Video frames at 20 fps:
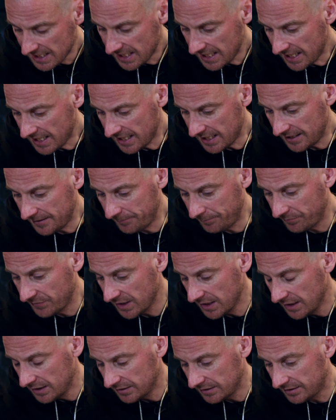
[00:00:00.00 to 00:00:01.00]
And
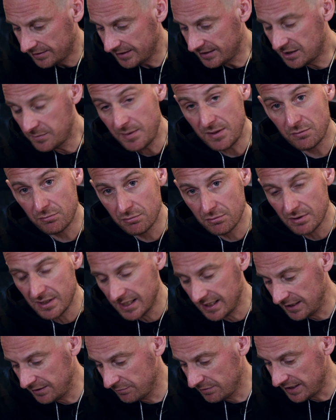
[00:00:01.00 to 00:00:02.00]
the thing to be
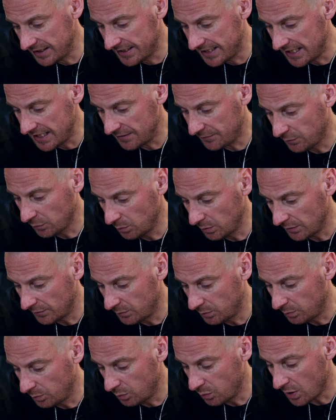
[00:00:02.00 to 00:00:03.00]
really careful with
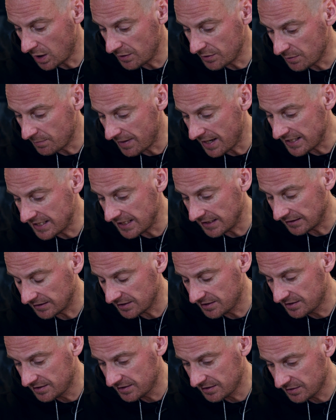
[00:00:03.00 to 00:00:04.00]
while you're making this
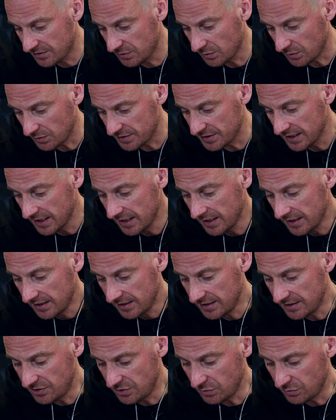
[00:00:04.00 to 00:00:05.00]
sauce
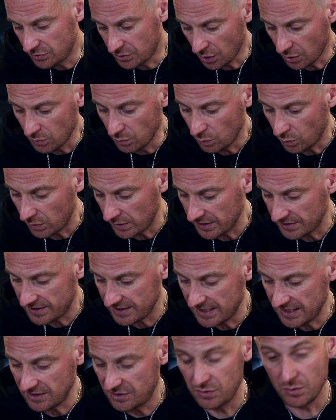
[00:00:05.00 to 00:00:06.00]
is you don't want it to
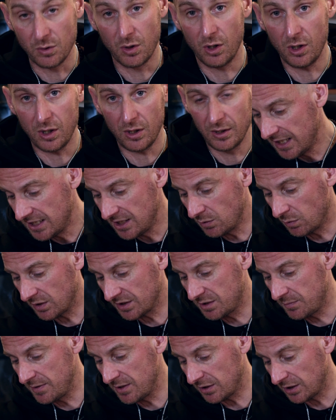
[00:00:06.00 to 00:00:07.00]
get too hot. You want
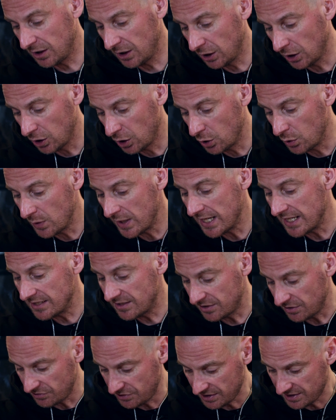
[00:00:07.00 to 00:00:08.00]
it to be on a low heat.
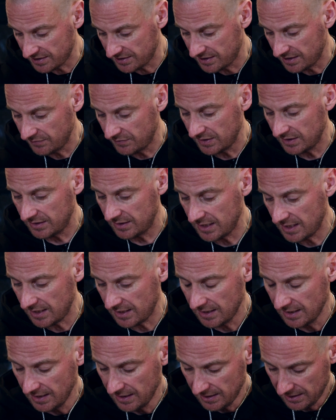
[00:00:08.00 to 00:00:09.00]
So just give it
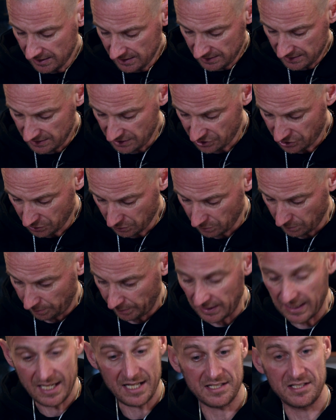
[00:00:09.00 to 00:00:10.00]
that initial
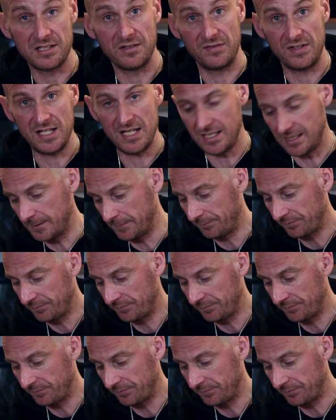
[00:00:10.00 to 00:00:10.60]
blast of heat.